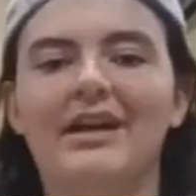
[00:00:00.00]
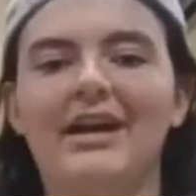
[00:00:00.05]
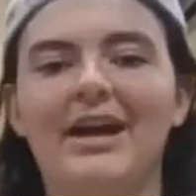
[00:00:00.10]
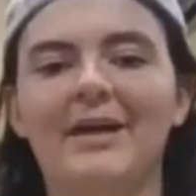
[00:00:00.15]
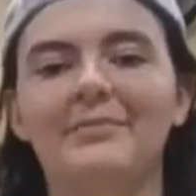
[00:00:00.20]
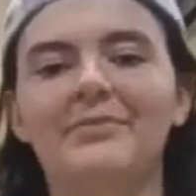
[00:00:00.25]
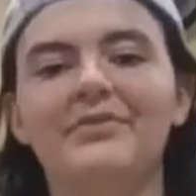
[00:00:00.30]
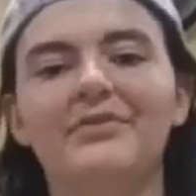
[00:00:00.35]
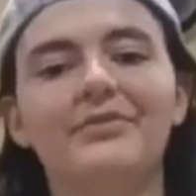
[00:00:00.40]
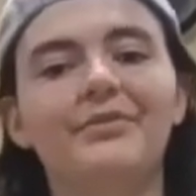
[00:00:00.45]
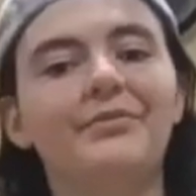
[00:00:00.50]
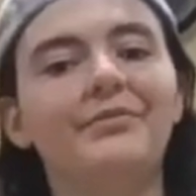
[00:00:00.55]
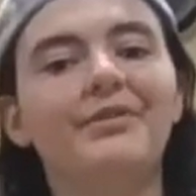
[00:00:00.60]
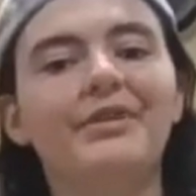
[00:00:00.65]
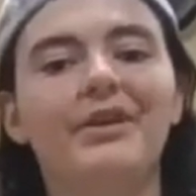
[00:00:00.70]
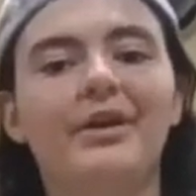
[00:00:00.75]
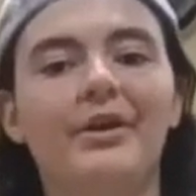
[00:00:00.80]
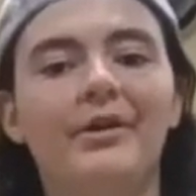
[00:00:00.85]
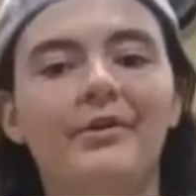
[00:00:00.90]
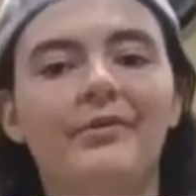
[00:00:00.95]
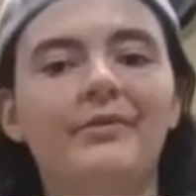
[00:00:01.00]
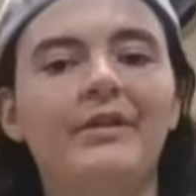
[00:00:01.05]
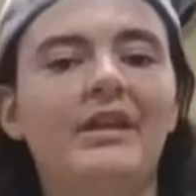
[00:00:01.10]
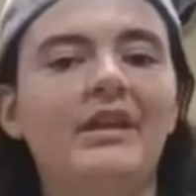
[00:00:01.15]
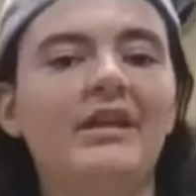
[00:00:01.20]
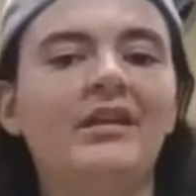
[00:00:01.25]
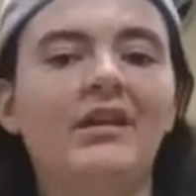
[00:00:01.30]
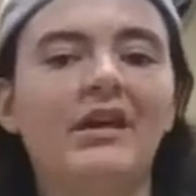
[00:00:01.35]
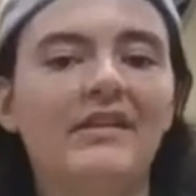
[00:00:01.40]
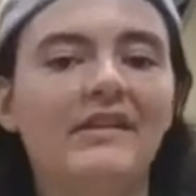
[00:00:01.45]
absolutely hone
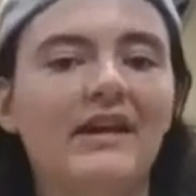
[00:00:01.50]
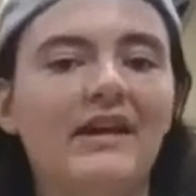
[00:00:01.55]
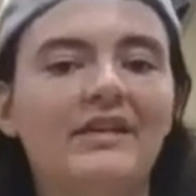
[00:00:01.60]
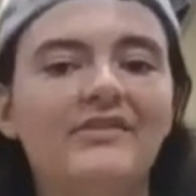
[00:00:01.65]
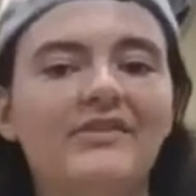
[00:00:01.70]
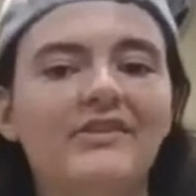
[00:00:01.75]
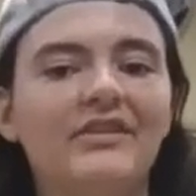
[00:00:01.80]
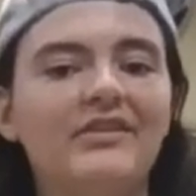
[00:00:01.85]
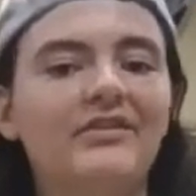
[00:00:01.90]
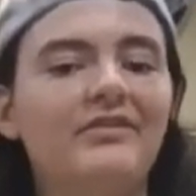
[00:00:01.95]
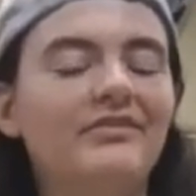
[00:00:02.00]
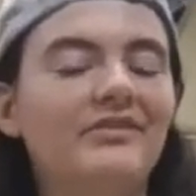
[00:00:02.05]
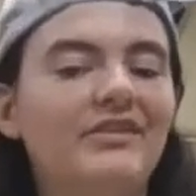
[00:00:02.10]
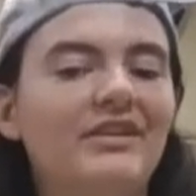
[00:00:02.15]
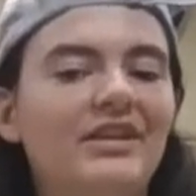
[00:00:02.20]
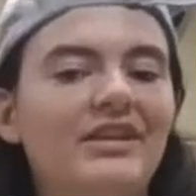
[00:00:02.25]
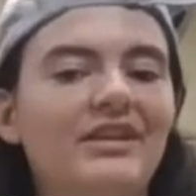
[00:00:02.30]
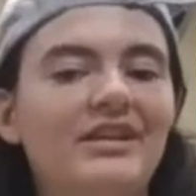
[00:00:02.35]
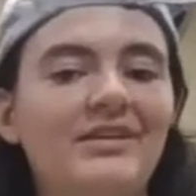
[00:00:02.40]
in on that skill to get